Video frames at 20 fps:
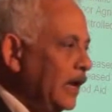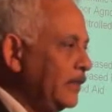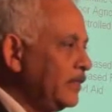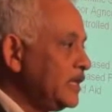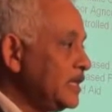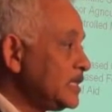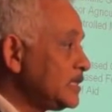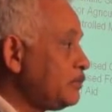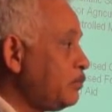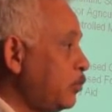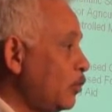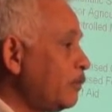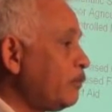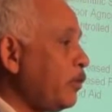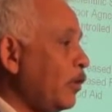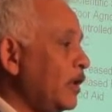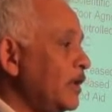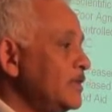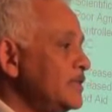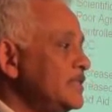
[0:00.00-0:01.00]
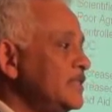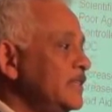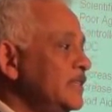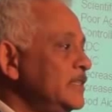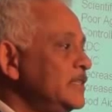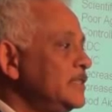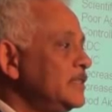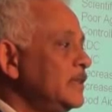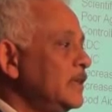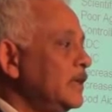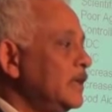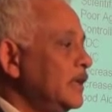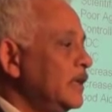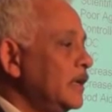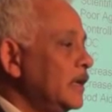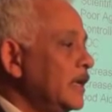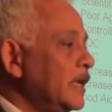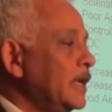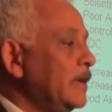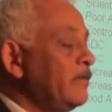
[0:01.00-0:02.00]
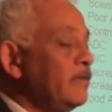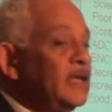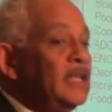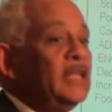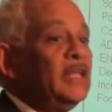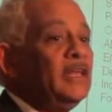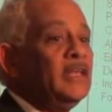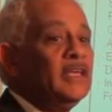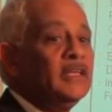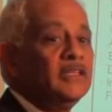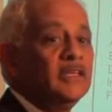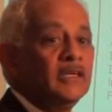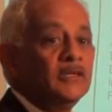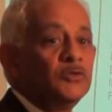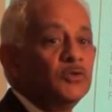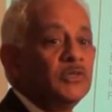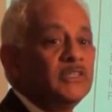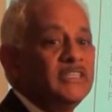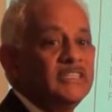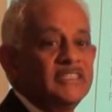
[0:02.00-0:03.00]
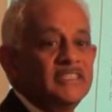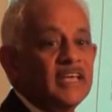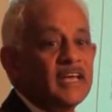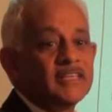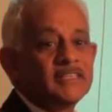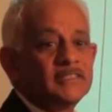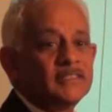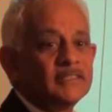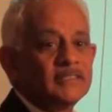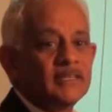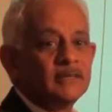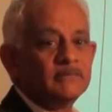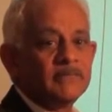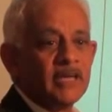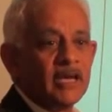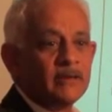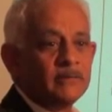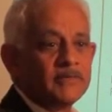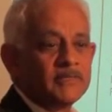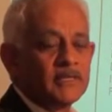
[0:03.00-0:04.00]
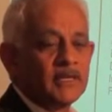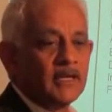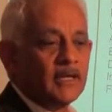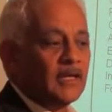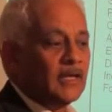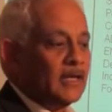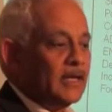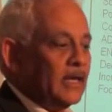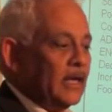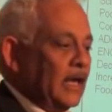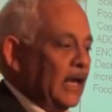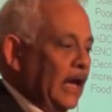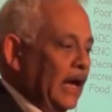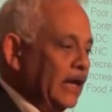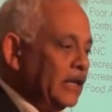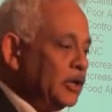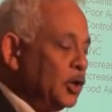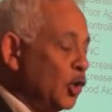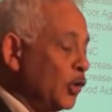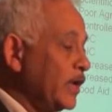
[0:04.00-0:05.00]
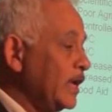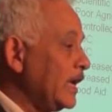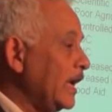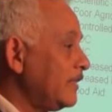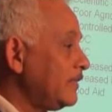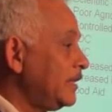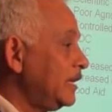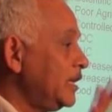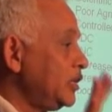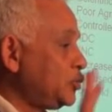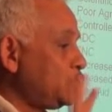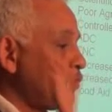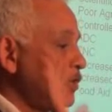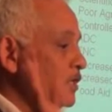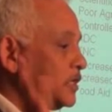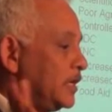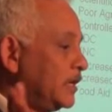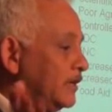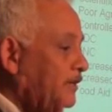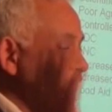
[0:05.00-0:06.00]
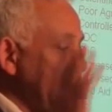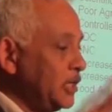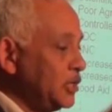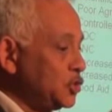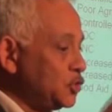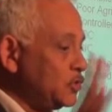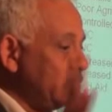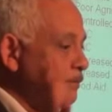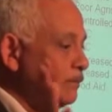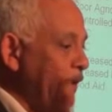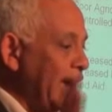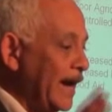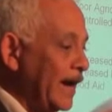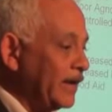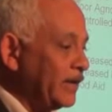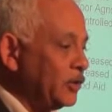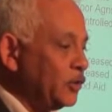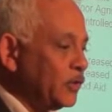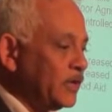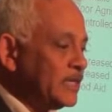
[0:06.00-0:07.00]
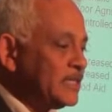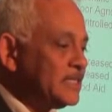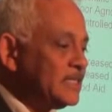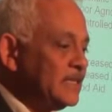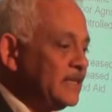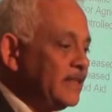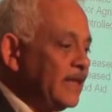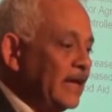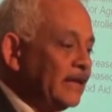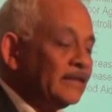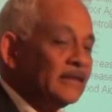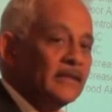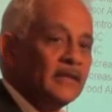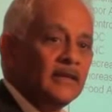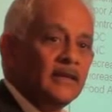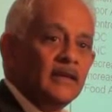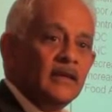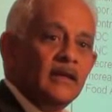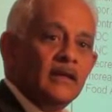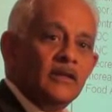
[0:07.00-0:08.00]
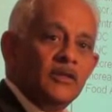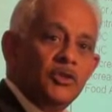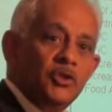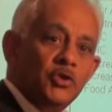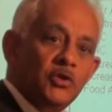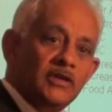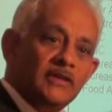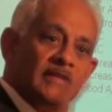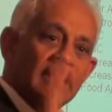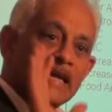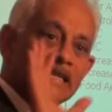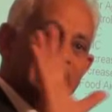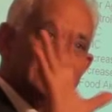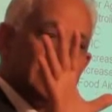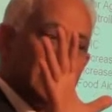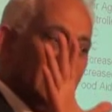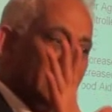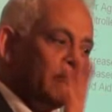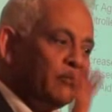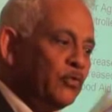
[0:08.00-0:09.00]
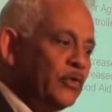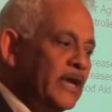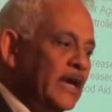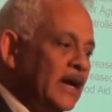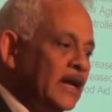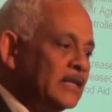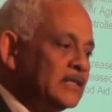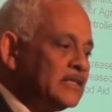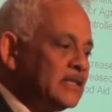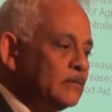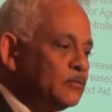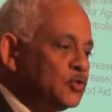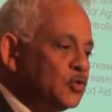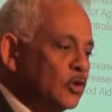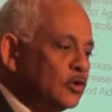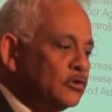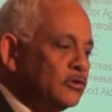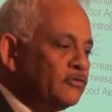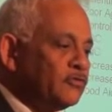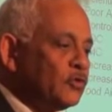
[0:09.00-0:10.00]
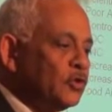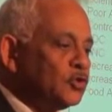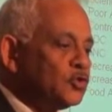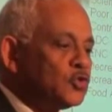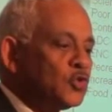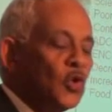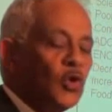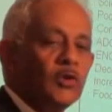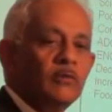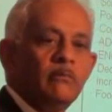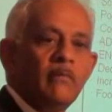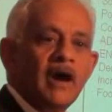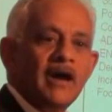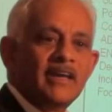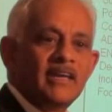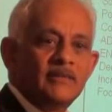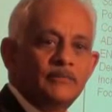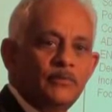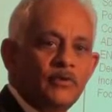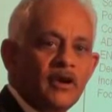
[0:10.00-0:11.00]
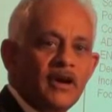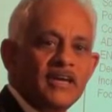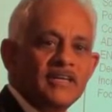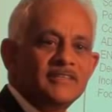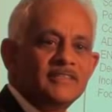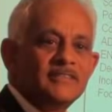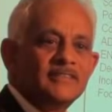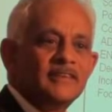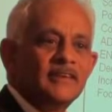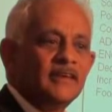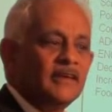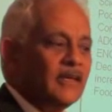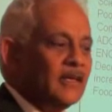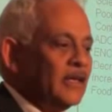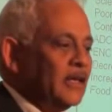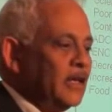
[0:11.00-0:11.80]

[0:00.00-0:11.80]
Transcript: And these poor policies can really lead into disaster sometimes. And looking at the literature and the history back, you can see that during that time, we had some sort of controlled market price